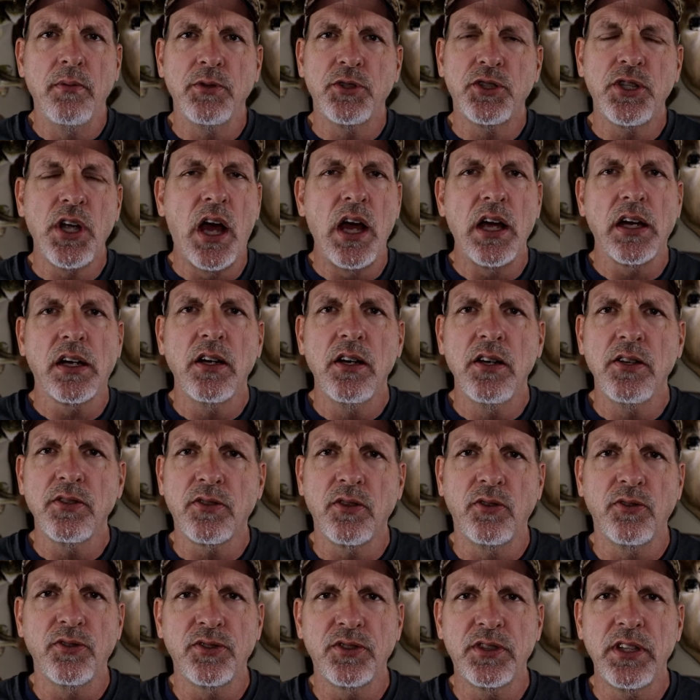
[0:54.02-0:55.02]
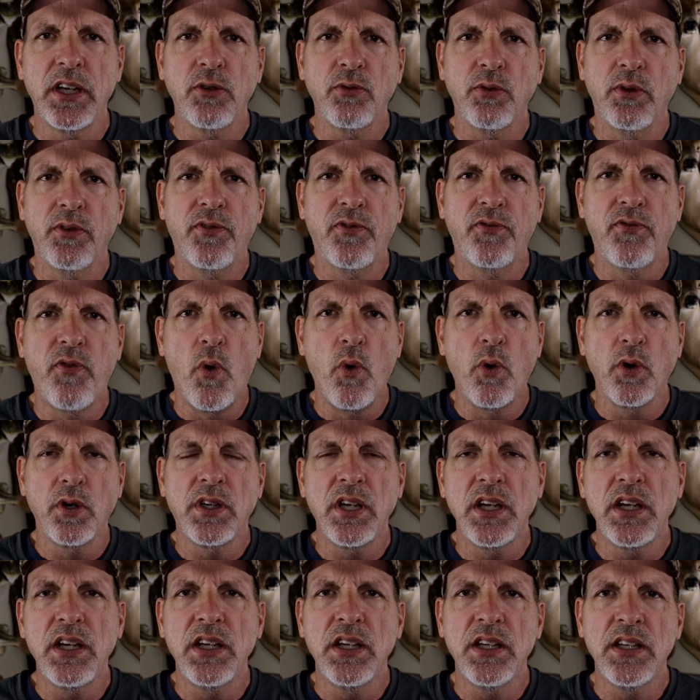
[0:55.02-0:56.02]
shotguns, we're going to stick with
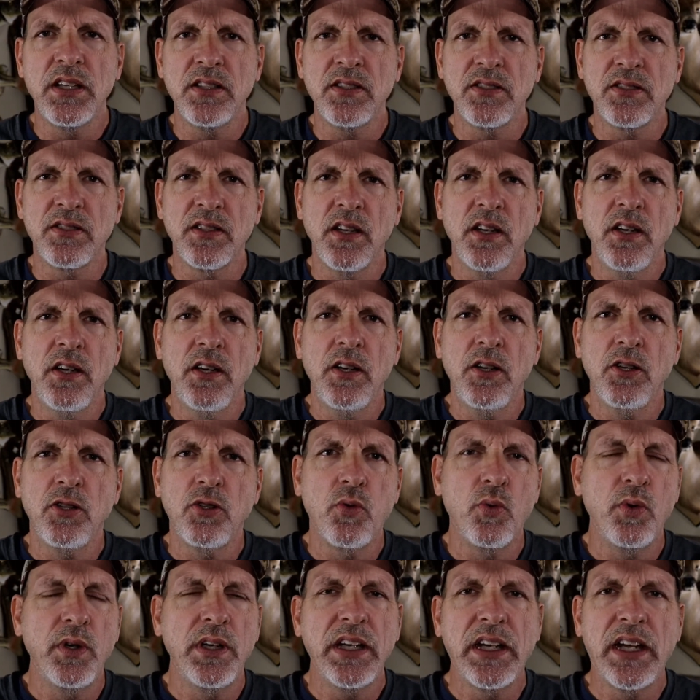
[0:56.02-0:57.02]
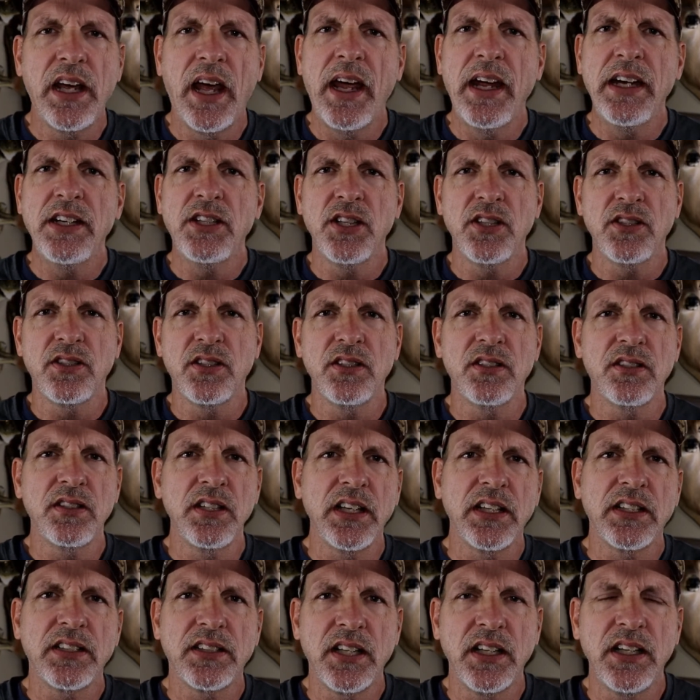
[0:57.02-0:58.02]
410s, 20 gauges, and
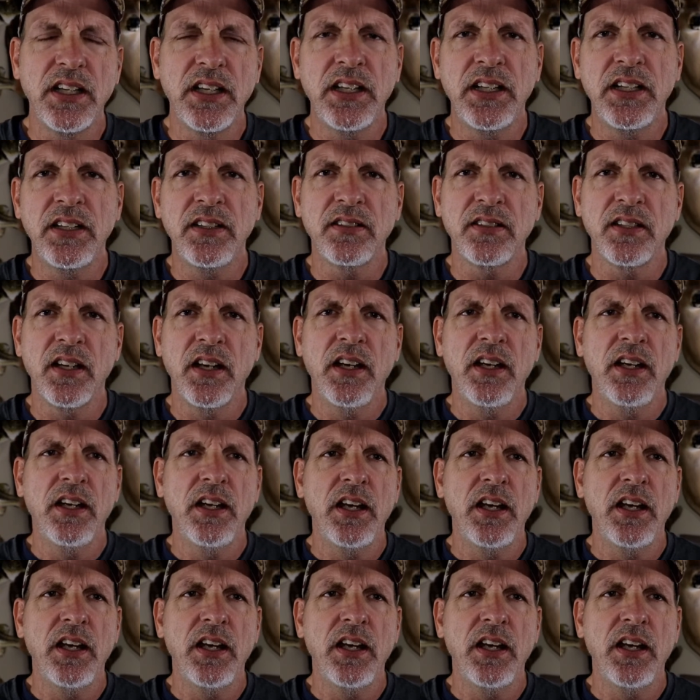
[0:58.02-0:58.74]
16s.